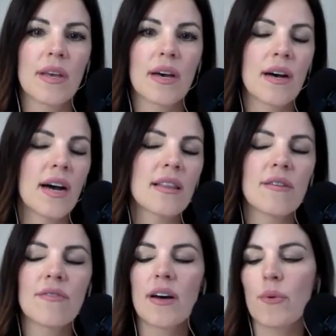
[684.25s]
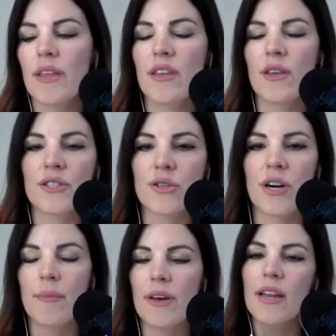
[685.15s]
Yeah. I love that way that you
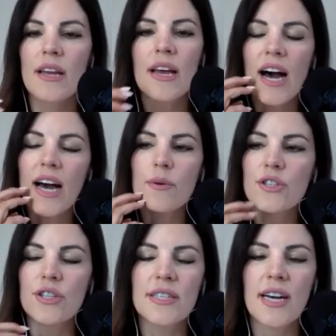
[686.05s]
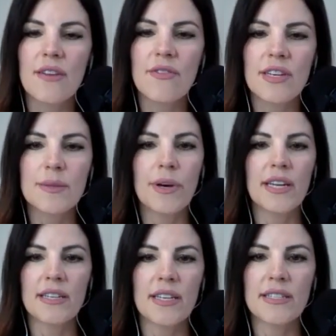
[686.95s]
describe it. I always just kind of
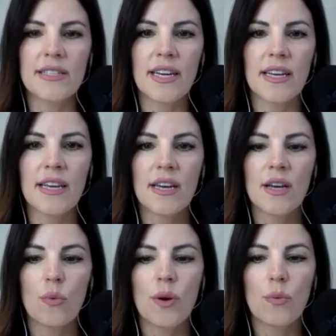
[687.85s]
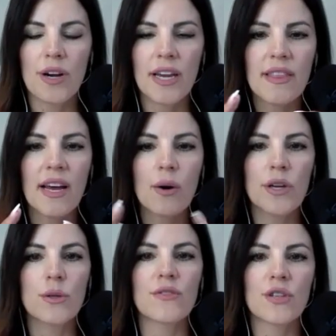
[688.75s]
explain it as like when we're in that
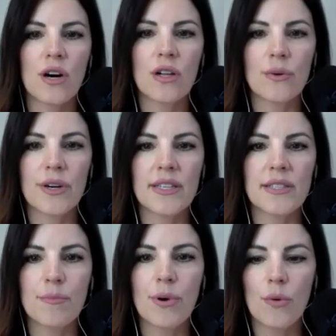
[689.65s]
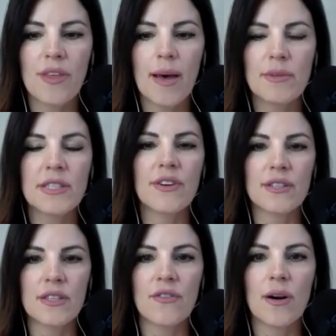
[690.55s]
window of tolerance, both
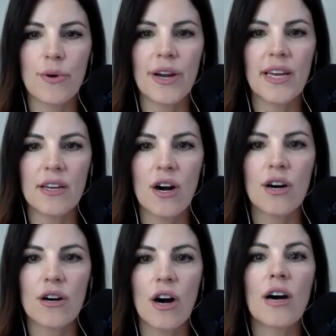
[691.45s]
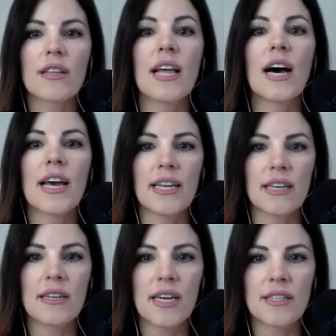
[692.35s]
hemispheres of our brain are
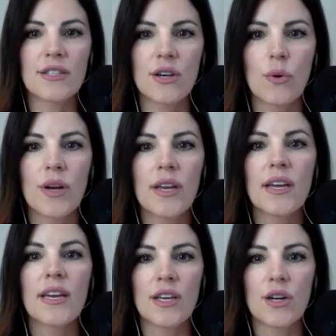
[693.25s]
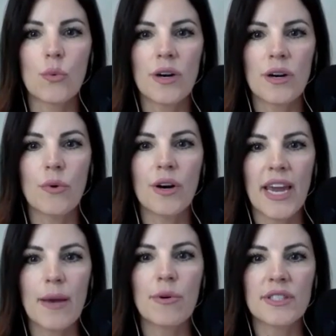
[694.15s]
online. And so,
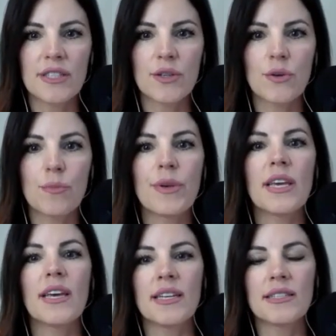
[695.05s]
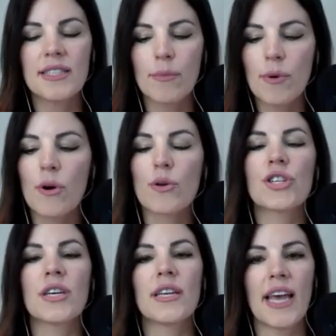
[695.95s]
we're able to be in some
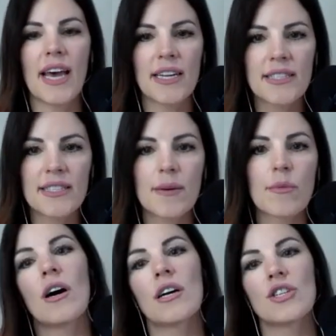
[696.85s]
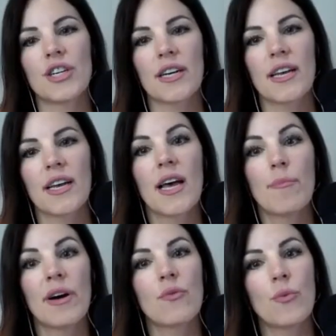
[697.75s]
emotion and in some logic.
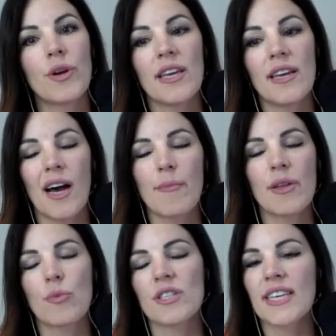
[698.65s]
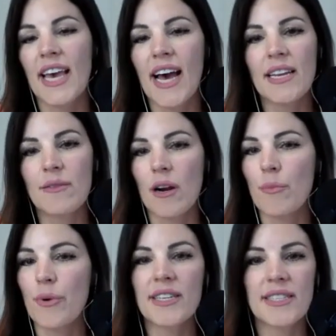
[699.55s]
But we're scanning, our
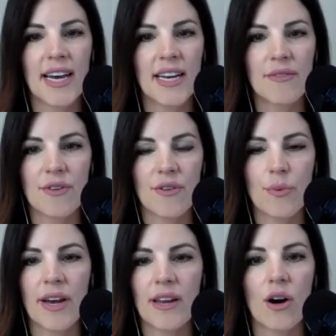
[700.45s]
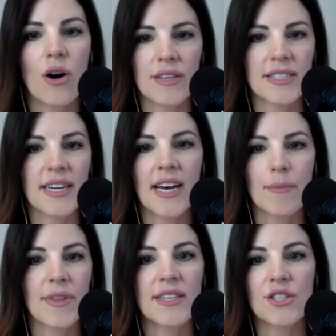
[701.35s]
brain is scanning for threat all the
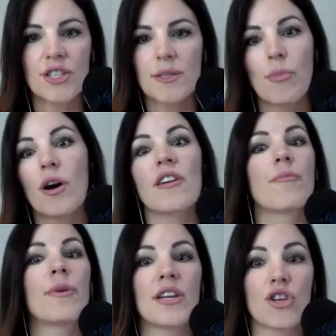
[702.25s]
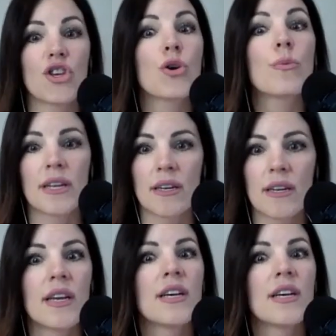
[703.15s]
time. That's just part of being a human.